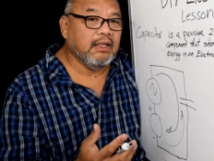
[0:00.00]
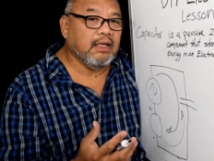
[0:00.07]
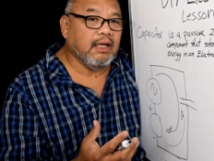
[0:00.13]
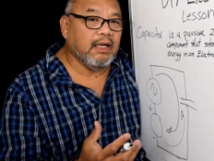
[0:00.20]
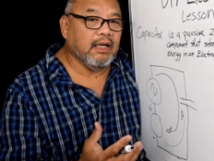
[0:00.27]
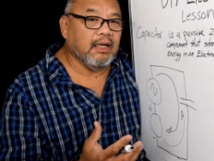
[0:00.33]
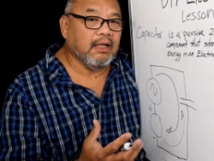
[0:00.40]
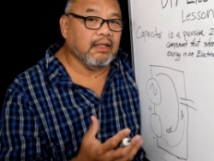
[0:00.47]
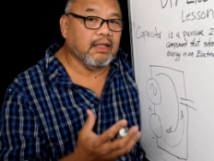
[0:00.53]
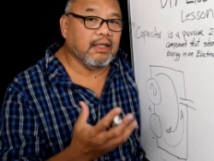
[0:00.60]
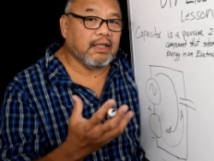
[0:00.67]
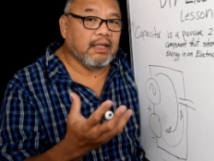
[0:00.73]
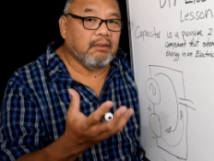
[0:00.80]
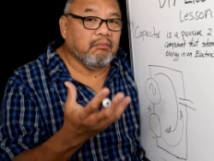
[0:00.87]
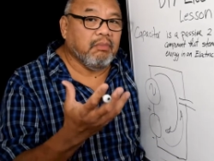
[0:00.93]
like
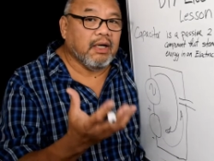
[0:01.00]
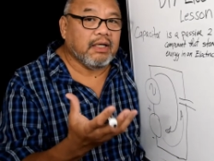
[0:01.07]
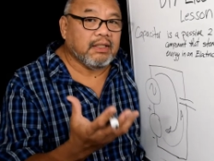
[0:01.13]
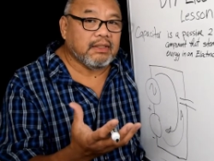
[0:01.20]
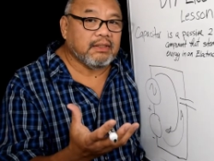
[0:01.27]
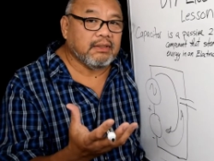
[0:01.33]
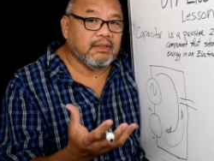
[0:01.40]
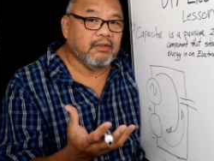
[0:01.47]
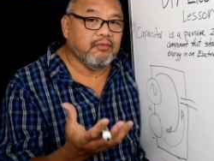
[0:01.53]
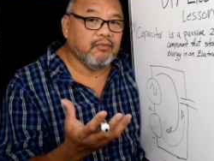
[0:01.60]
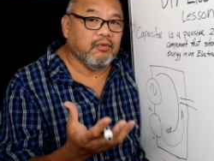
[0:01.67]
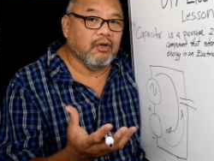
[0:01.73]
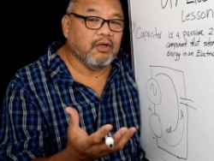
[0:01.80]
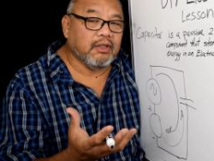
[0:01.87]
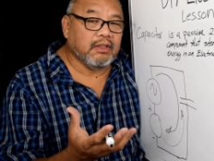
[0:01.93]
a bucket of
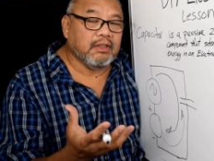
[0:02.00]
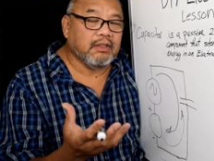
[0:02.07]
water.